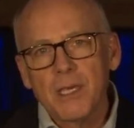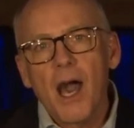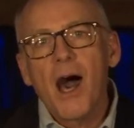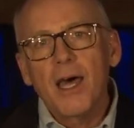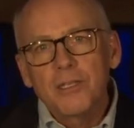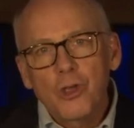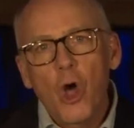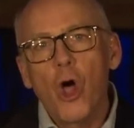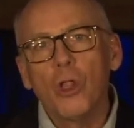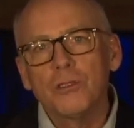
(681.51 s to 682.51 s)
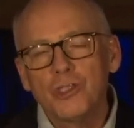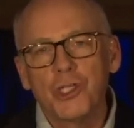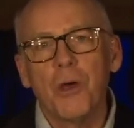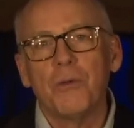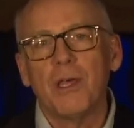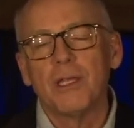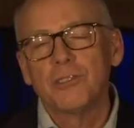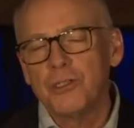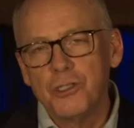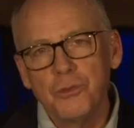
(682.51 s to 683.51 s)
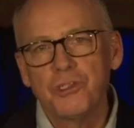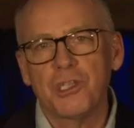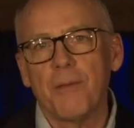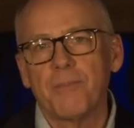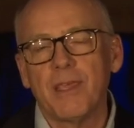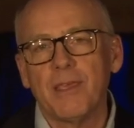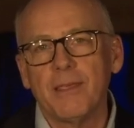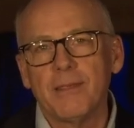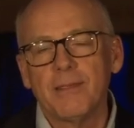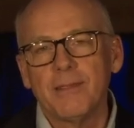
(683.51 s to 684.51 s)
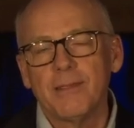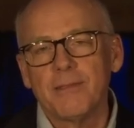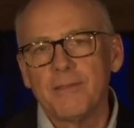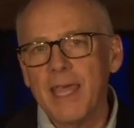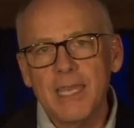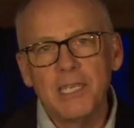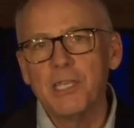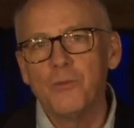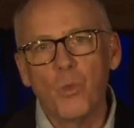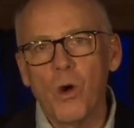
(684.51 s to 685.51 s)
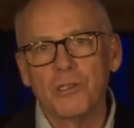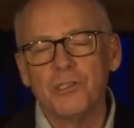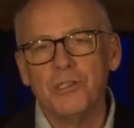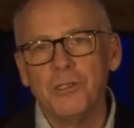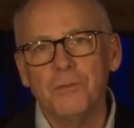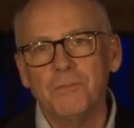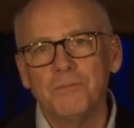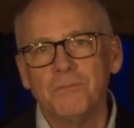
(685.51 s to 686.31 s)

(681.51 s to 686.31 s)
God called Jonah to do something that he didn't want to do.